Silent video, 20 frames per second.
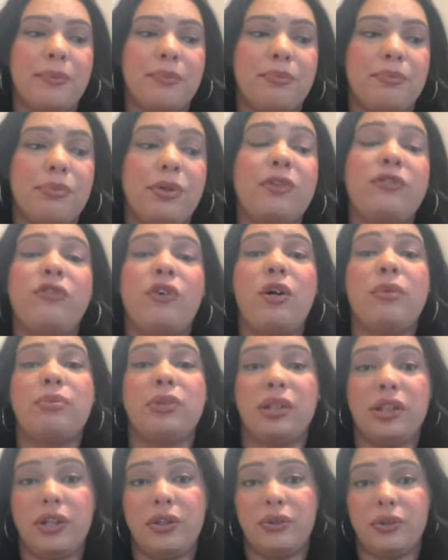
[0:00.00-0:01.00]
performed
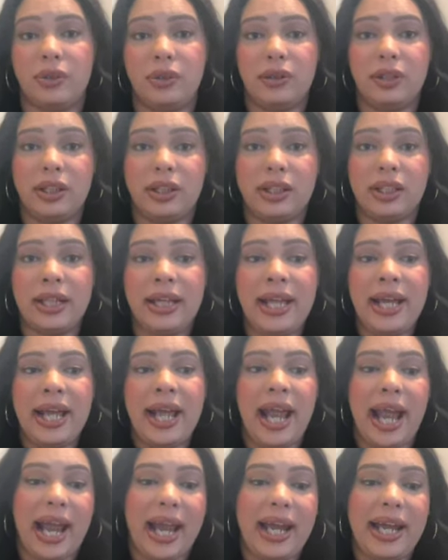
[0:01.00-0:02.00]
low on.
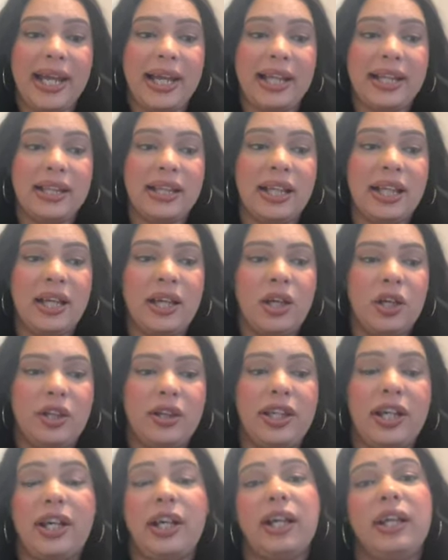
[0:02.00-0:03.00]
And
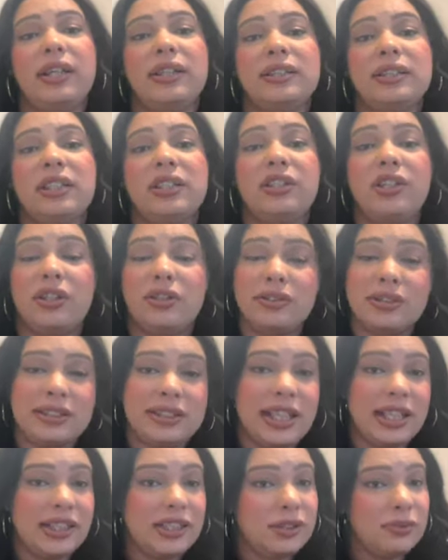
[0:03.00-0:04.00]
there is a notes
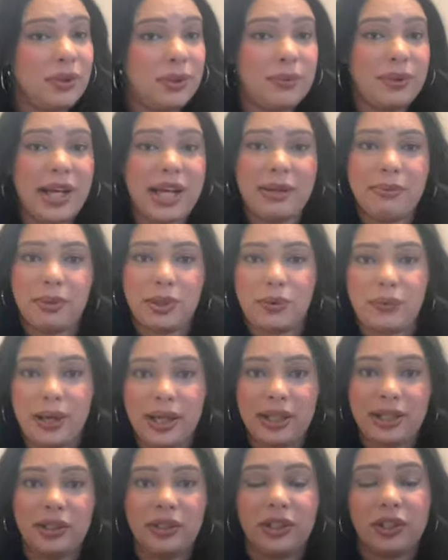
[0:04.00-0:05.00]
section where we're able to
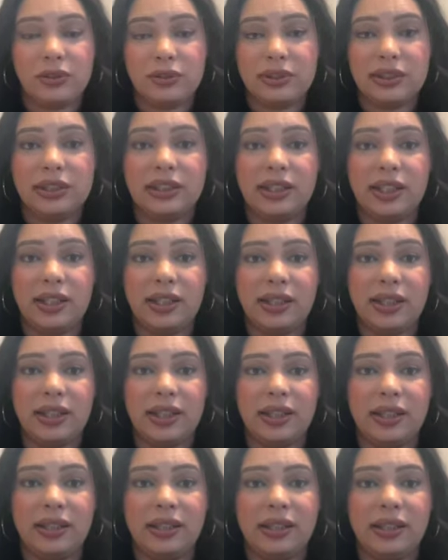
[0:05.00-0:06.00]
write notes to
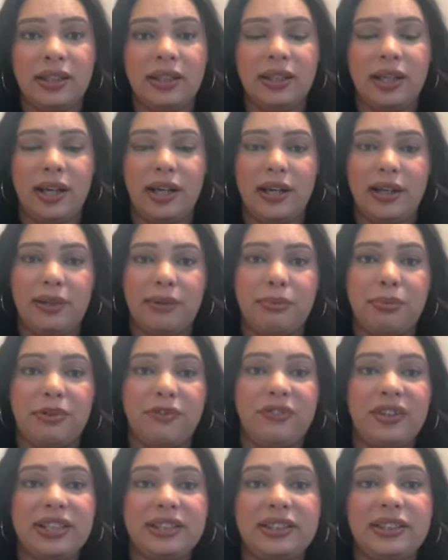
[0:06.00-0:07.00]
the
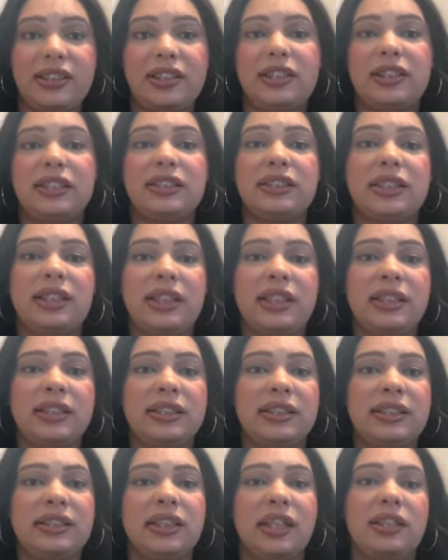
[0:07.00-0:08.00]
professor, just
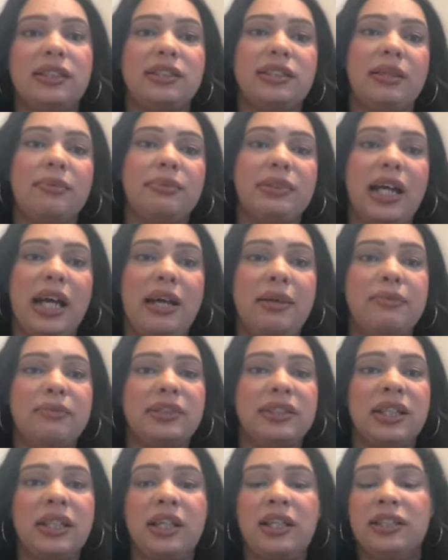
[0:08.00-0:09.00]
because sometimes
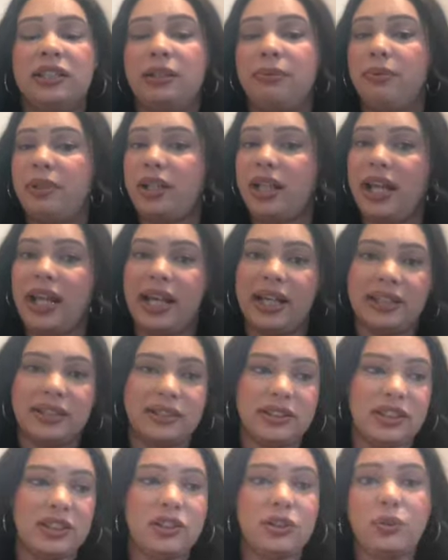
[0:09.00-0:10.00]
some of the
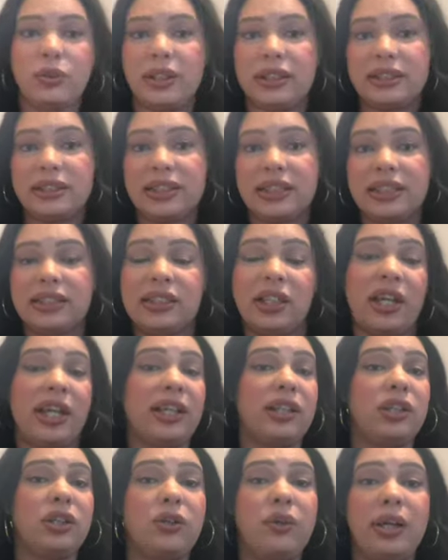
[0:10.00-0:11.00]
answer choices and
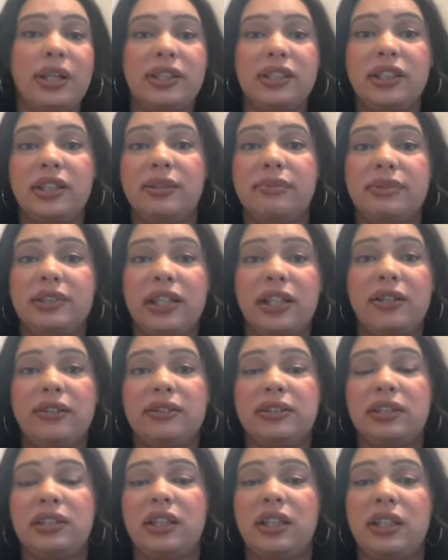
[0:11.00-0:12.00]
the question
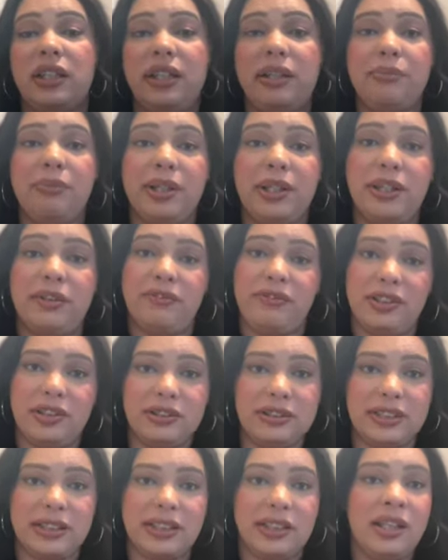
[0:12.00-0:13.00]
themselves could be
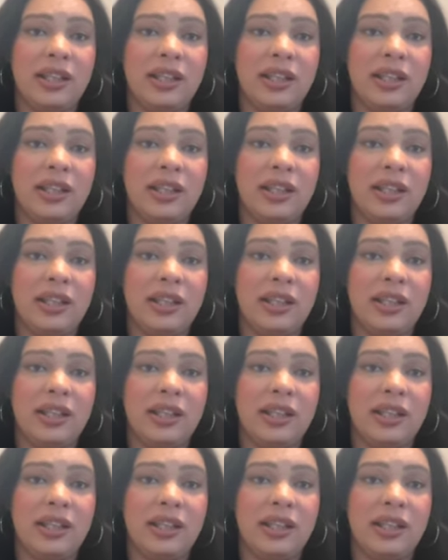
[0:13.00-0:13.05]
confusing.